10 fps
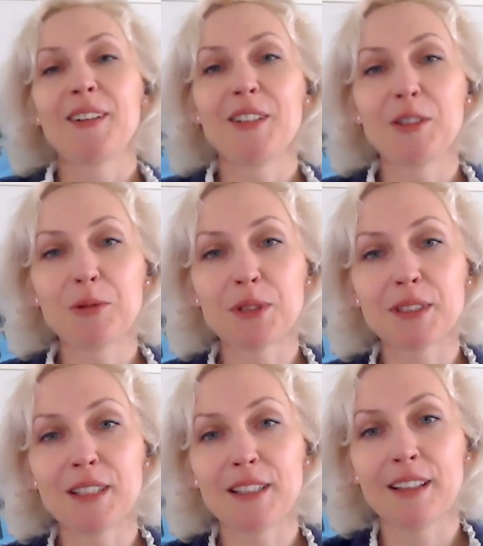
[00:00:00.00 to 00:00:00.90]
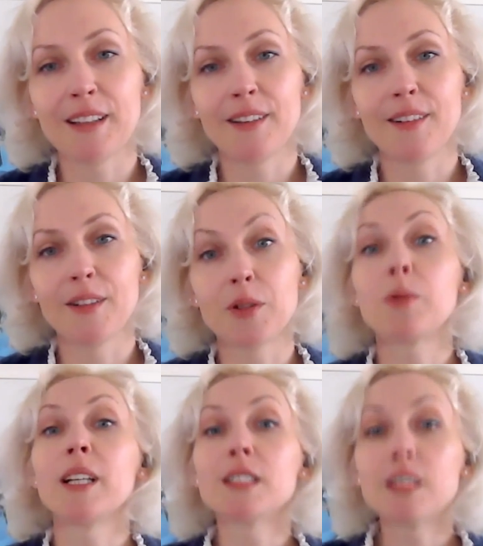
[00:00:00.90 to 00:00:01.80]
users can
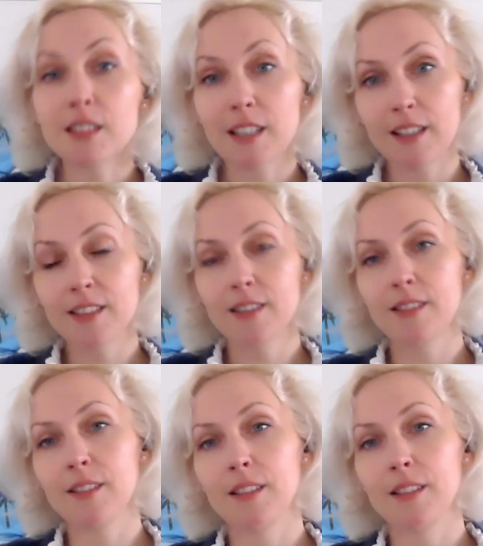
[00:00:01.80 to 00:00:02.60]
request access